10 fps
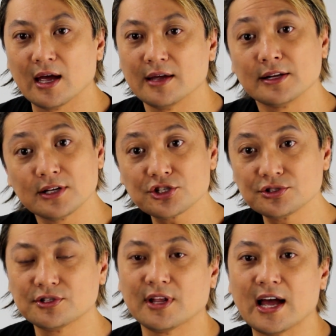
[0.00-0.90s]
In
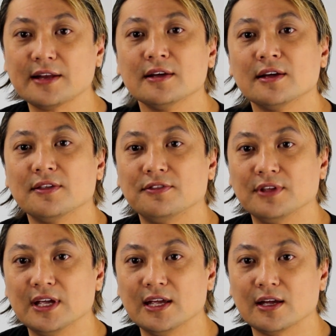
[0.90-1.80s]
addition to that,
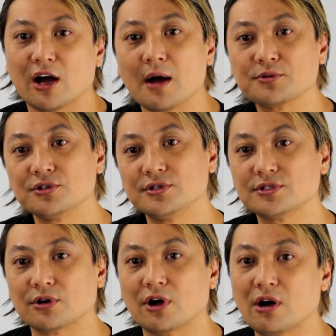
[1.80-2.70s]
the
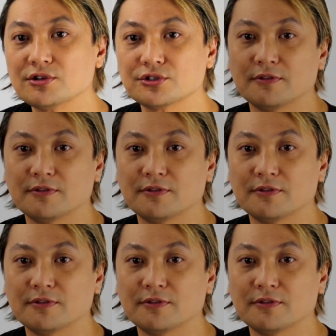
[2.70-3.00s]
options are also